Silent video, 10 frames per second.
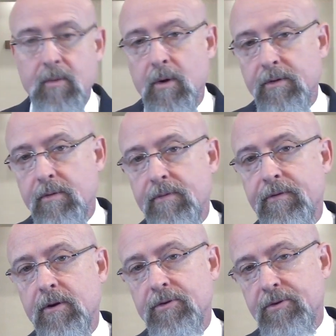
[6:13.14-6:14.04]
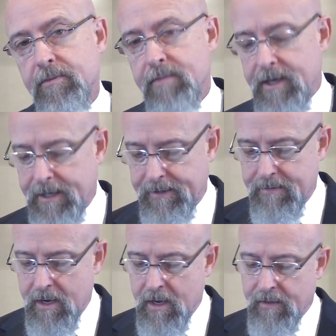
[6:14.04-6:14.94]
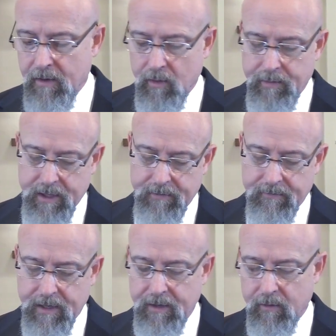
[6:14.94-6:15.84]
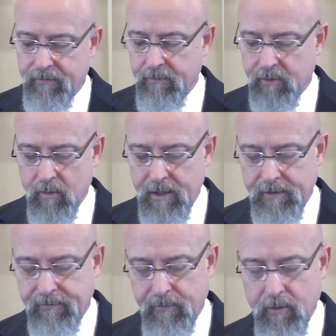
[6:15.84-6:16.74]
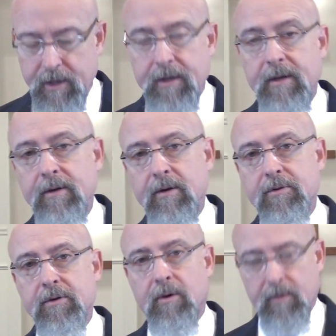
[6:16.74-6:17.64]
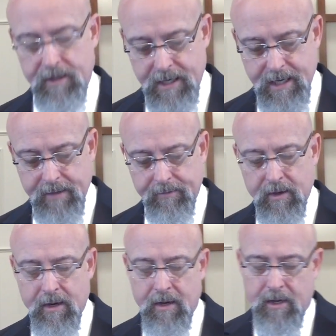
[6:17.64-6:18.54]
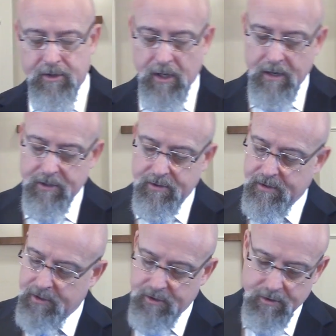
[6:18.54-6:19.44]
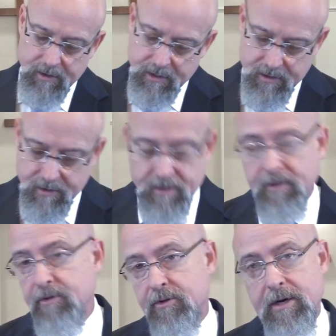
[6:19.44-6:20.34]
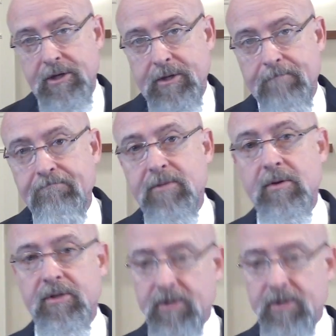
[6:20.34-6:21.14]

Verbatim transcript: word that refers to men that would be anywhere from 20 to 40 years old. And again, John is, is using this as an illustration. So this